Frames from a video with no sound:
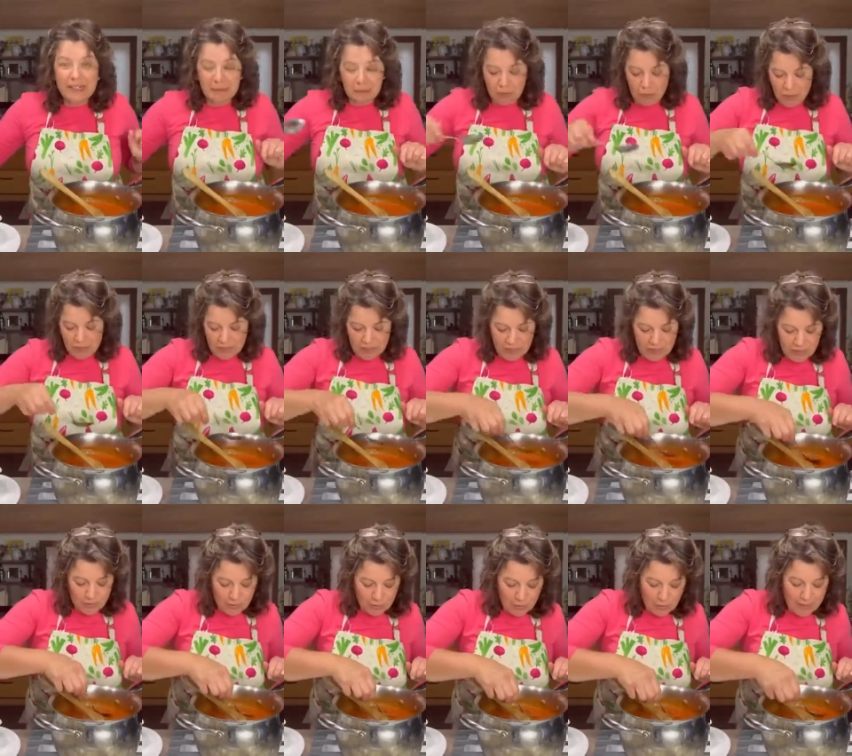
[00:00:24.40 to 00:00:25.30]
important
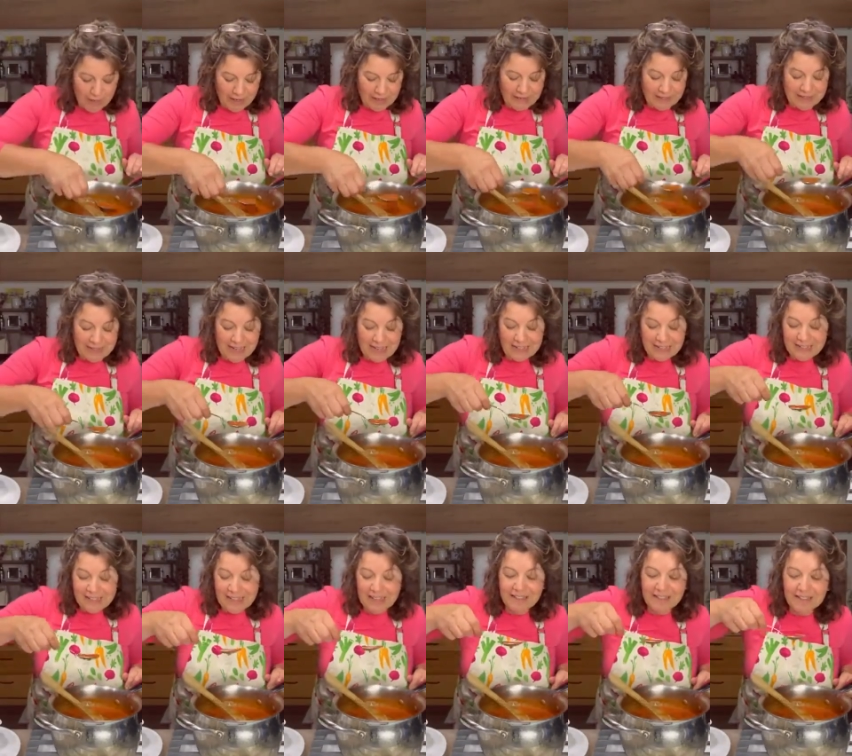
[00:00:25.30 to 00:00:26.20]
to
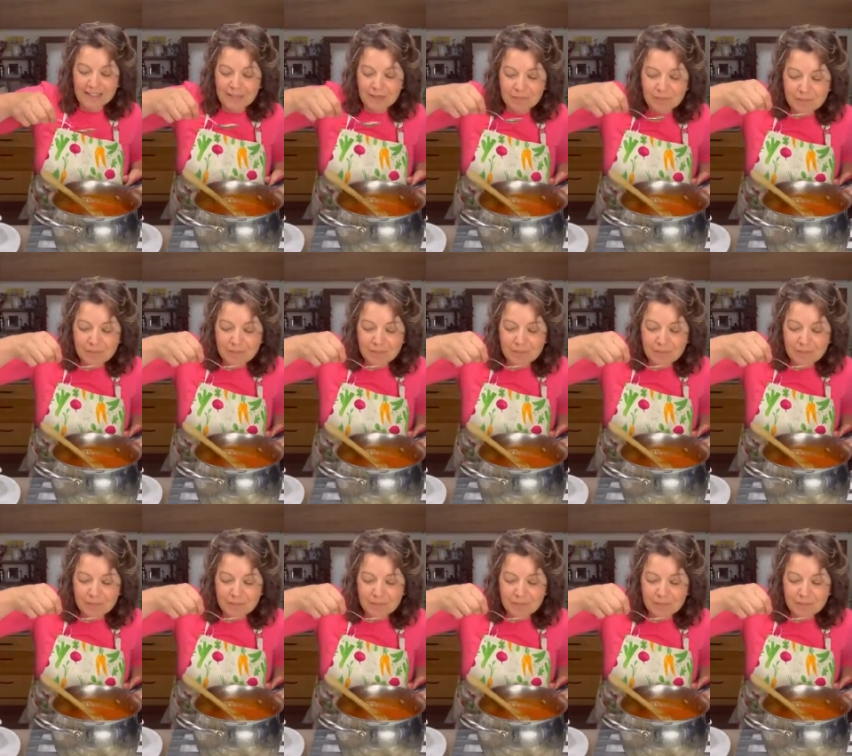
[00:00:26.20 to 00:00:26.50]
taste test.